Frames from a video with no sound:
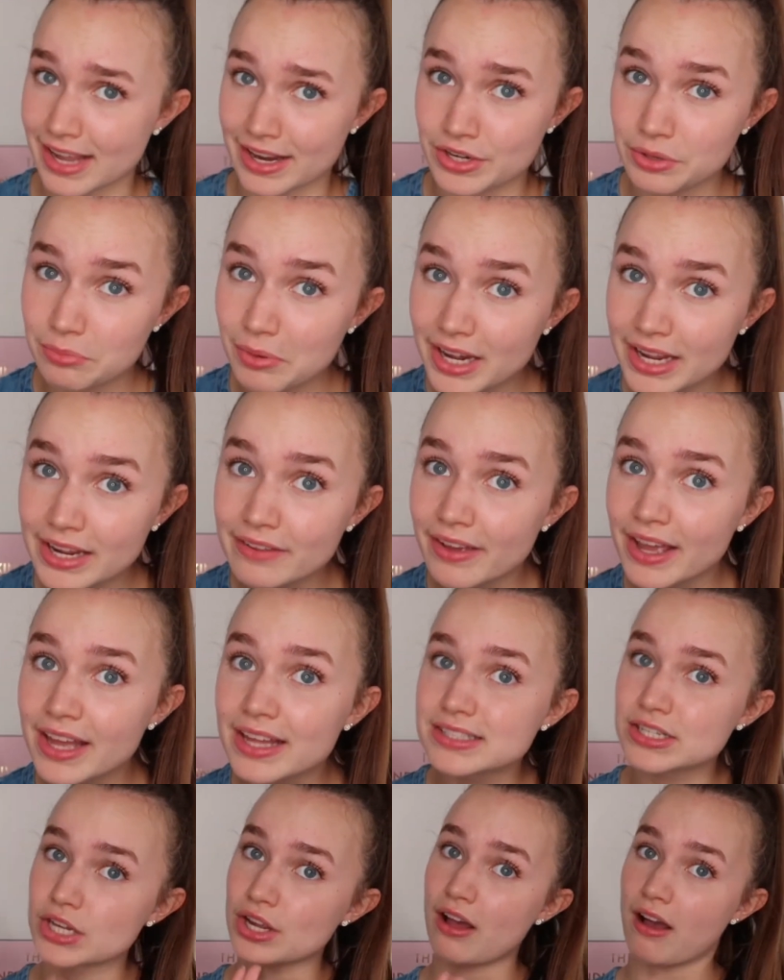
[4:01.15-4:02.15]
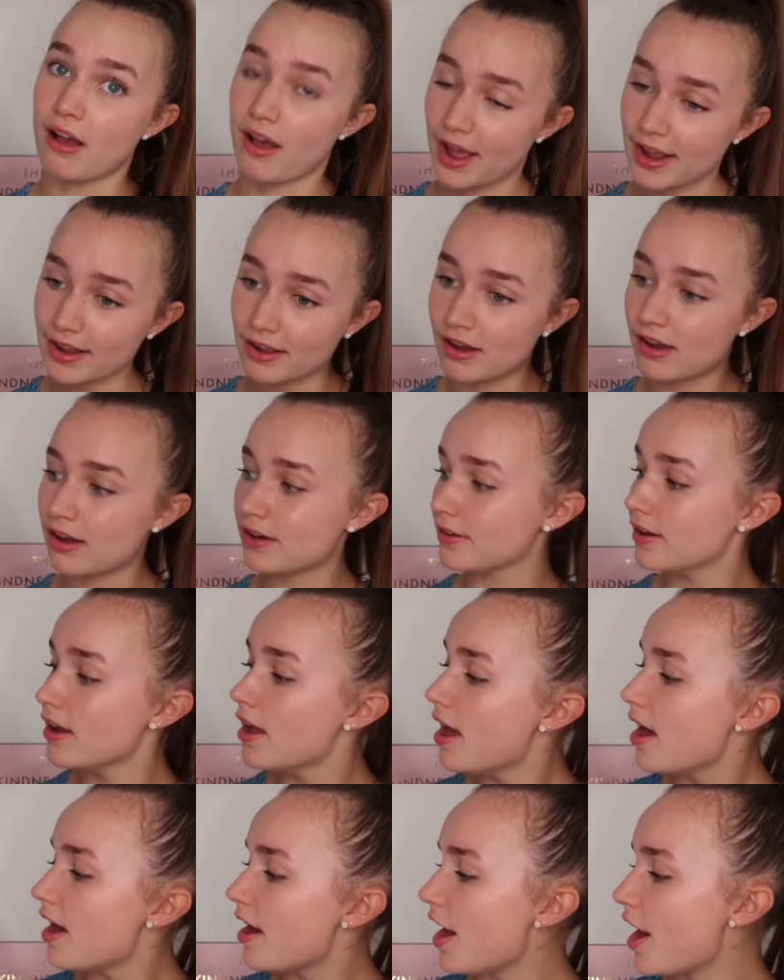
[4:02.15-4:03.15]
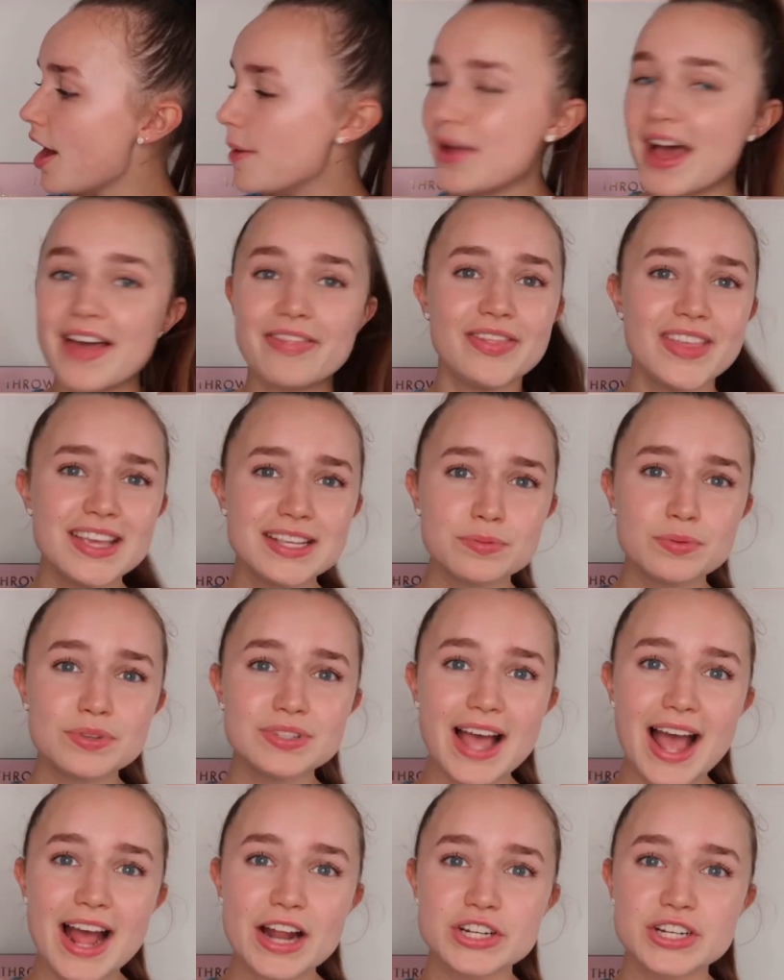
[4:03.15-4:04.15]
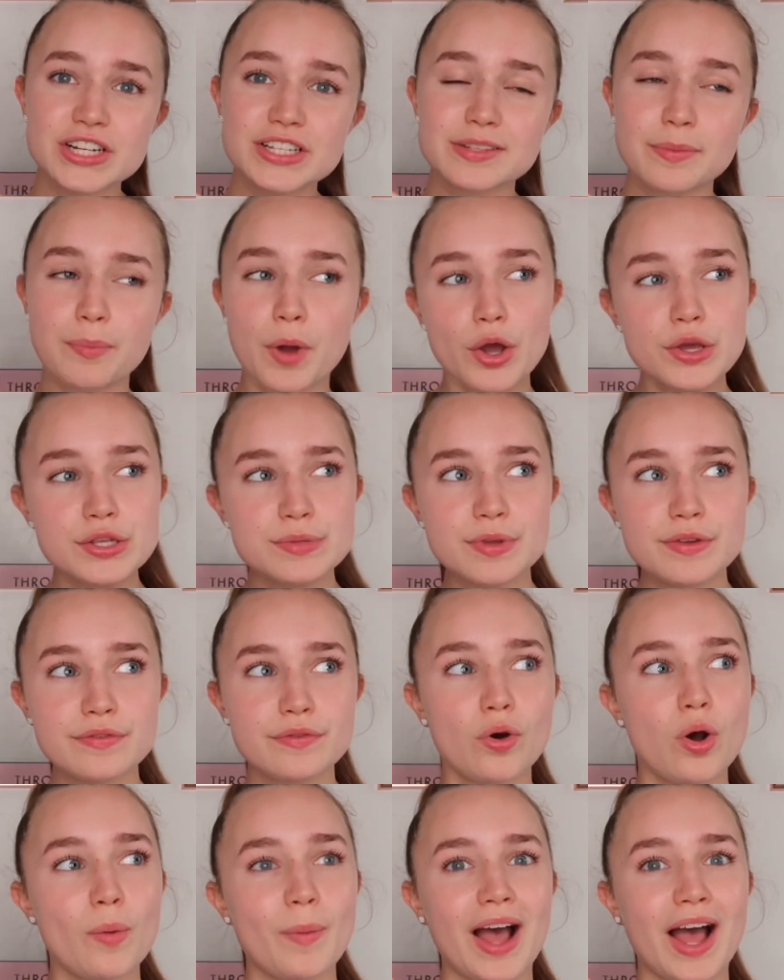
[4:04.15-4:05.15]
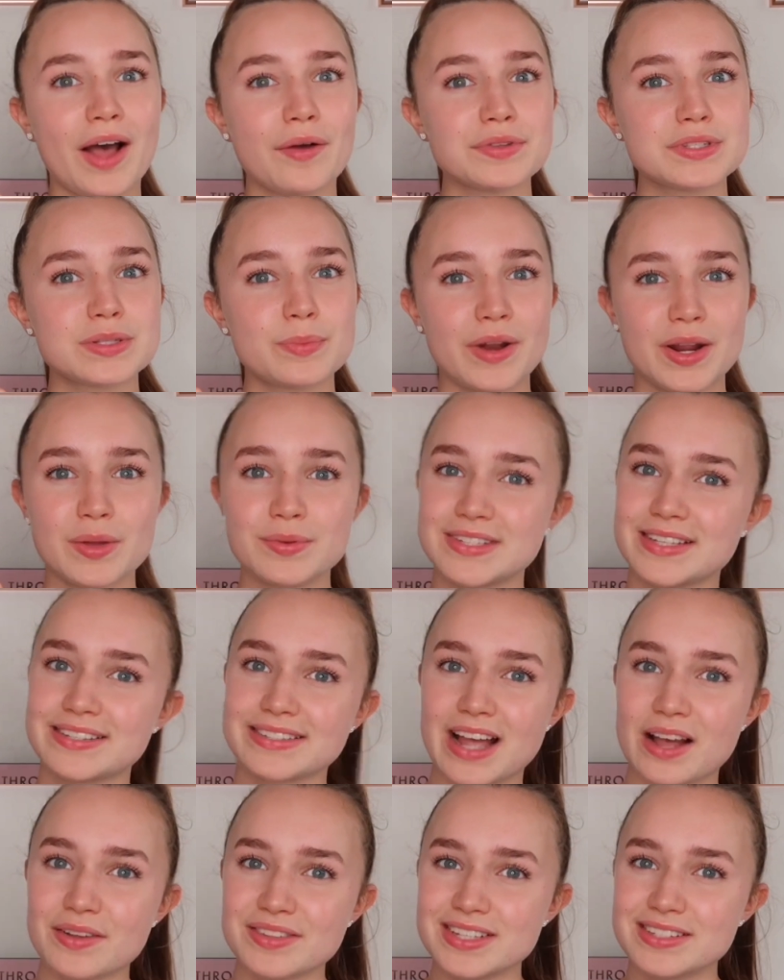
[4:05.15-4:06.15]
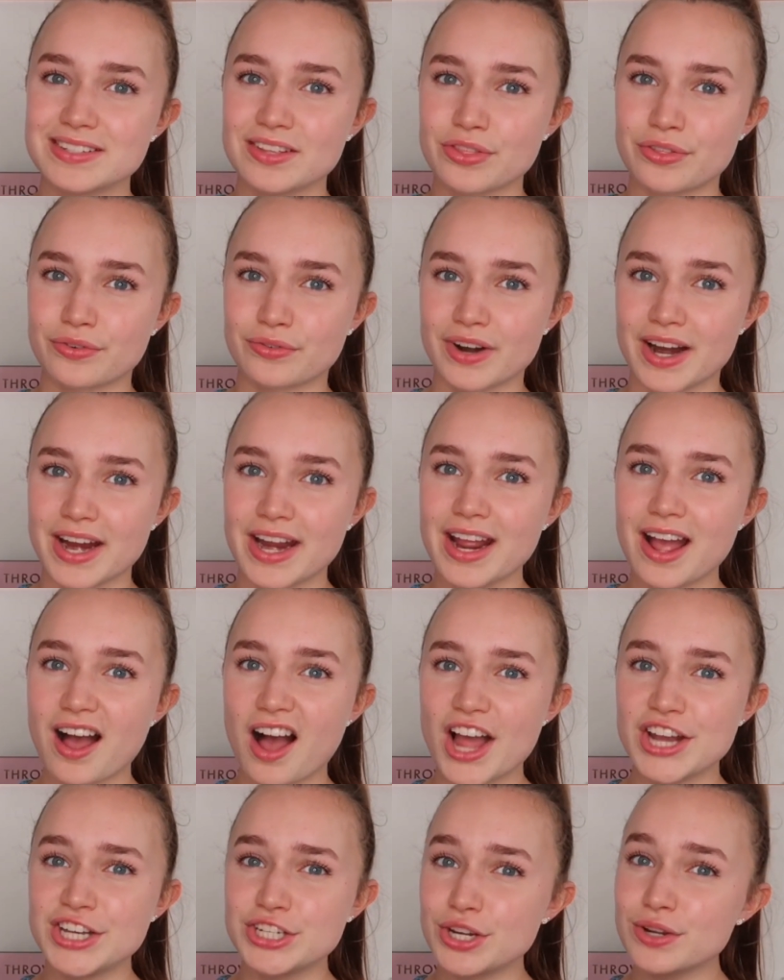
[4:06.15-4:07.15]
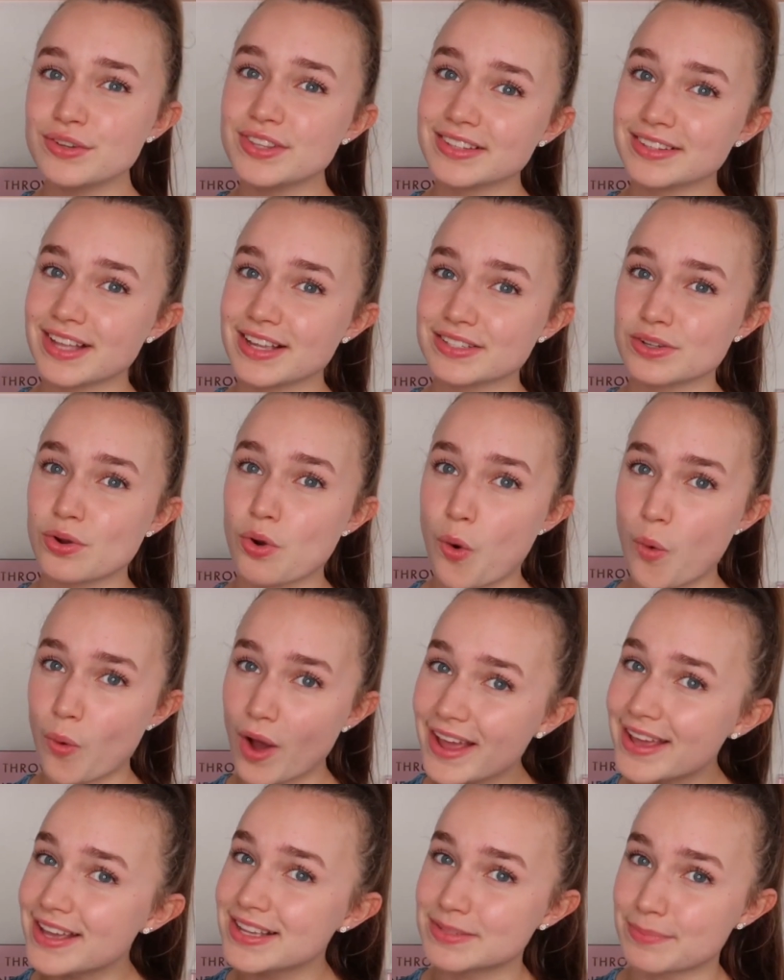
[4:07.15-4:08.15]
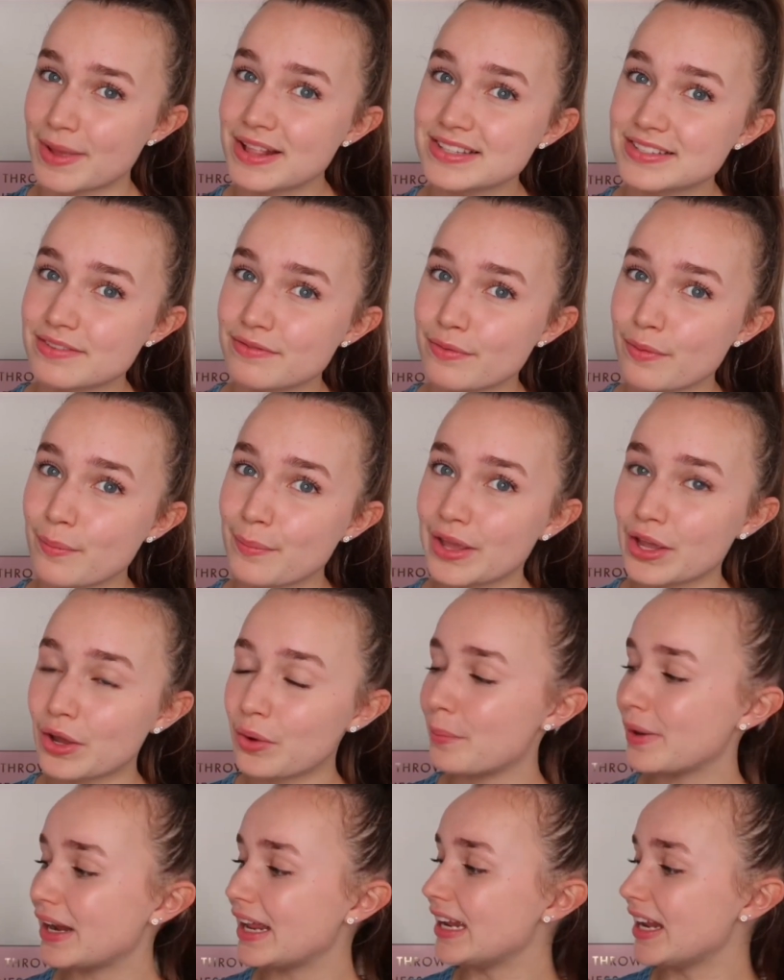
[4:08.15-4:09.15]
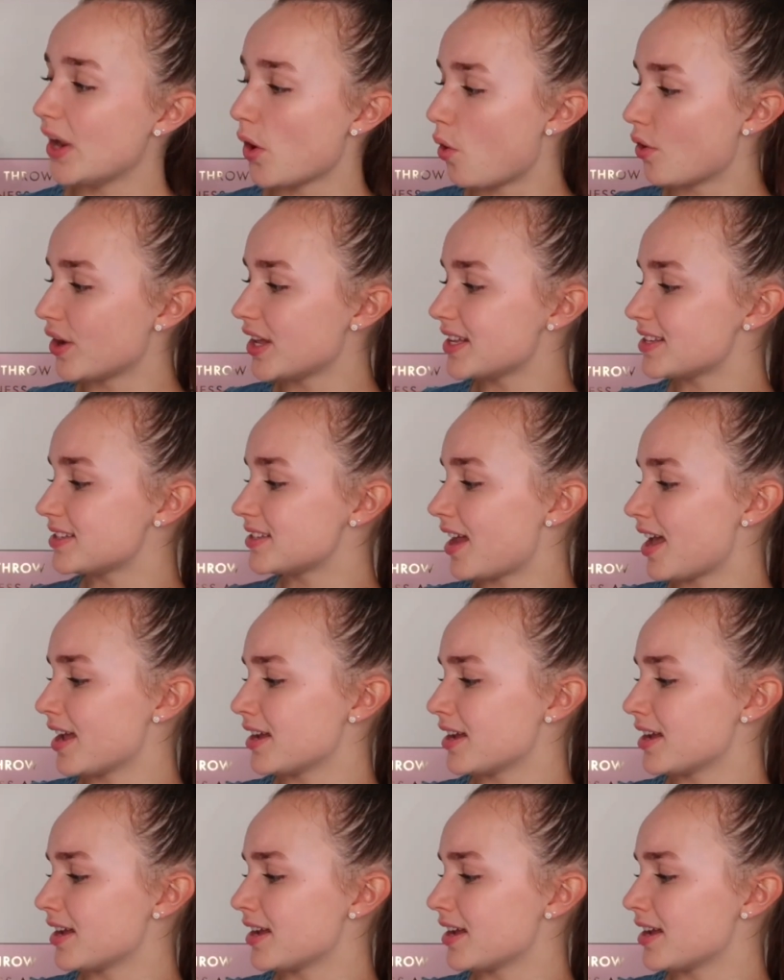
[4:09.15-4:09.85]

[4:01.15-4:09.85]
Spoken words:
Can you believe it? I can't. And this was actually supposed to be £4, but it was discounted to £3. I do think that's quite expensive, if I'm being completely honest.